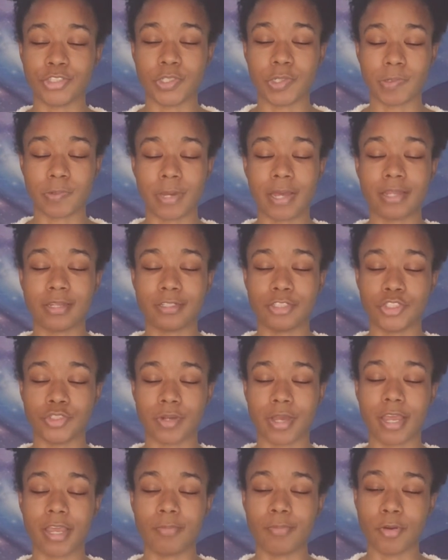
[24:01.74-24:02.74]
you go out and
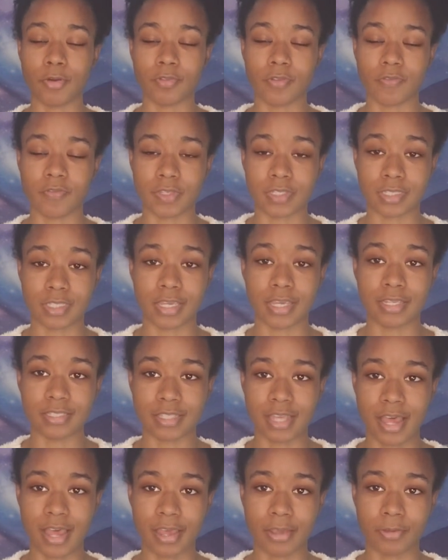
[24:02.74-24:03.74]
try both of these
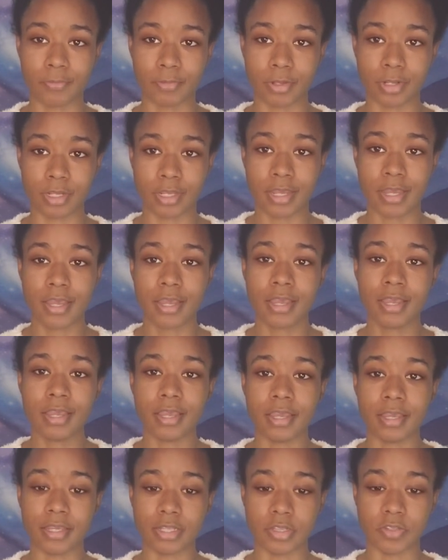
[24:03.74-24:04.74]
things. I will
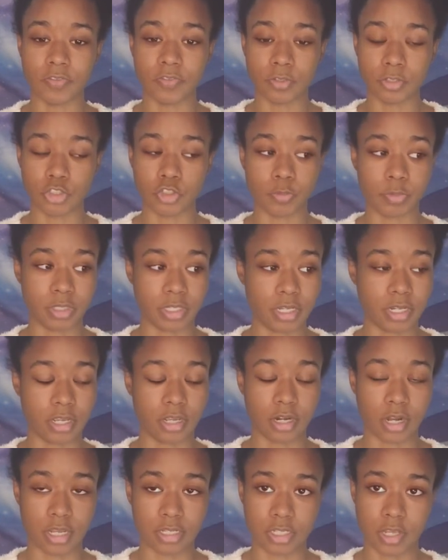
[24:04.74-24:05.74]
in the future be getting
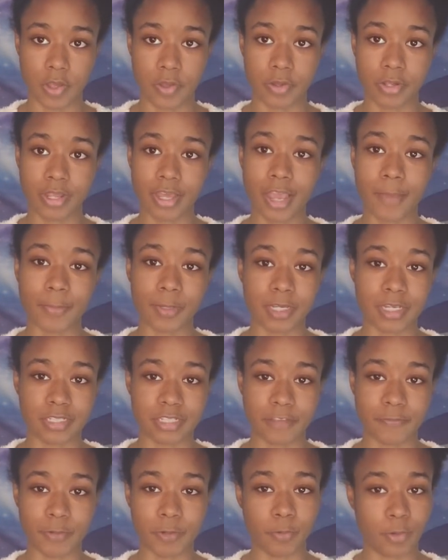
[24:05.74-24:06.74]
Rhassoul clay because
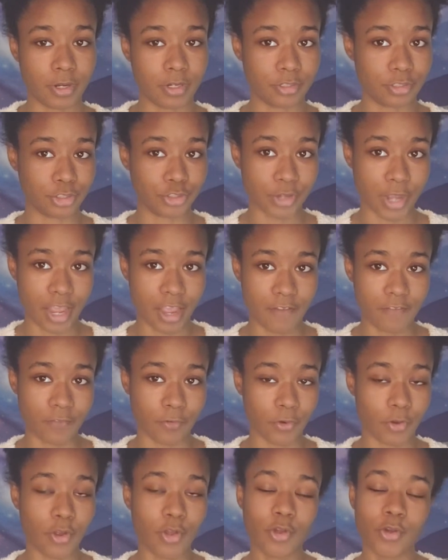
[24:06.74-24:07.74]
I've been wanting to try it
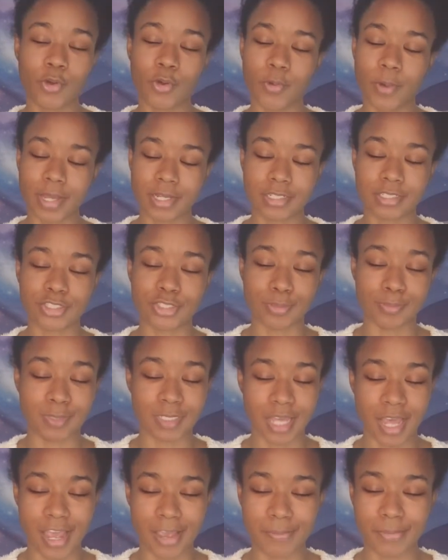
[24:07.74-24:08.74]
for quite some
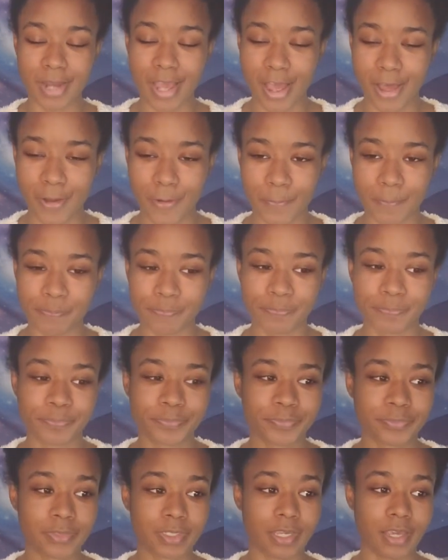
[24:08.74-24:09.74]
time now.
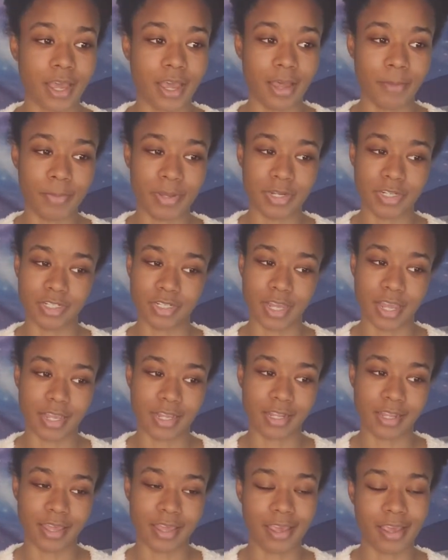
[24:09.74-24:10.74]
Bentonite
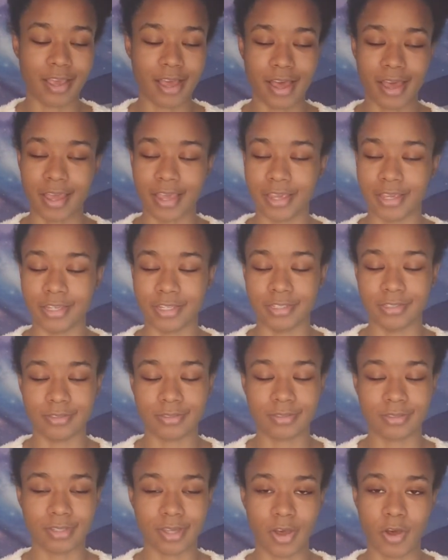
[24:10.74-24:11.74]
clay, I
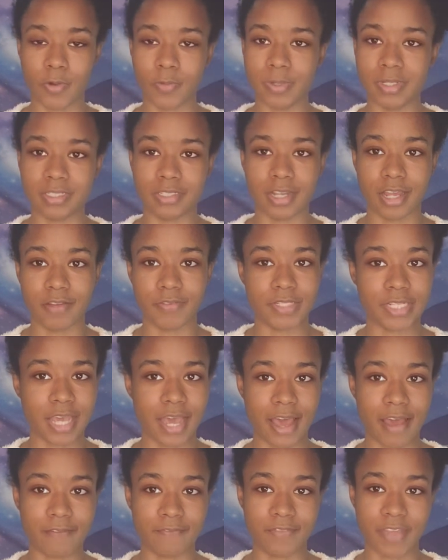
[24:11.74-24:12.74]
always love to
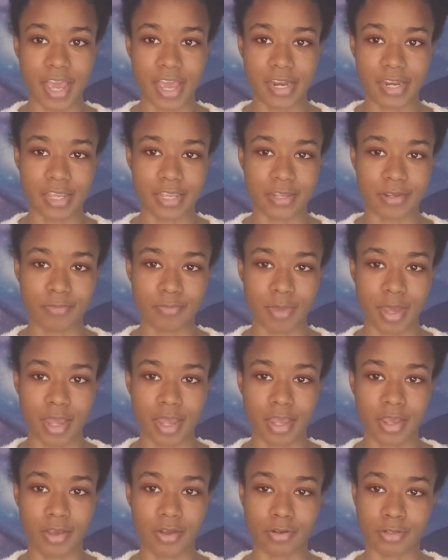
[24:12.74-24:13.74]
have that in
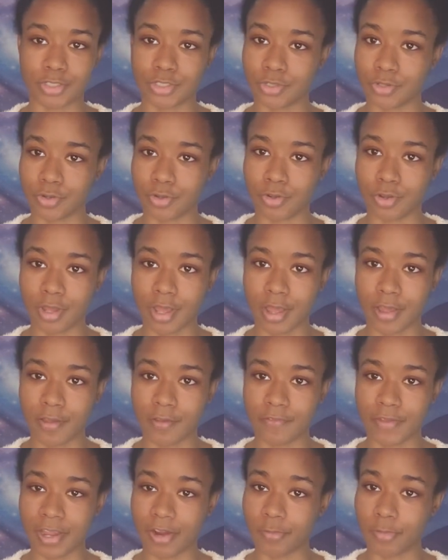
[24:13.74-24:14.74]
my arsenal
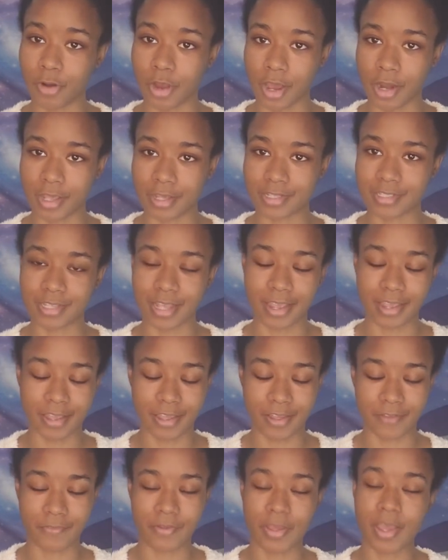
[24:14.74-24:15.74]
of hair products. I
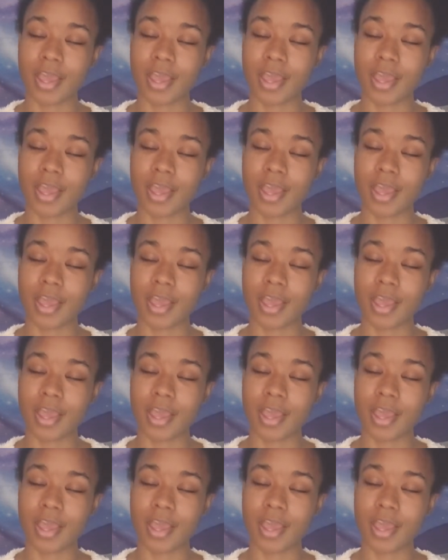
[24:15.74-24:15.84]
have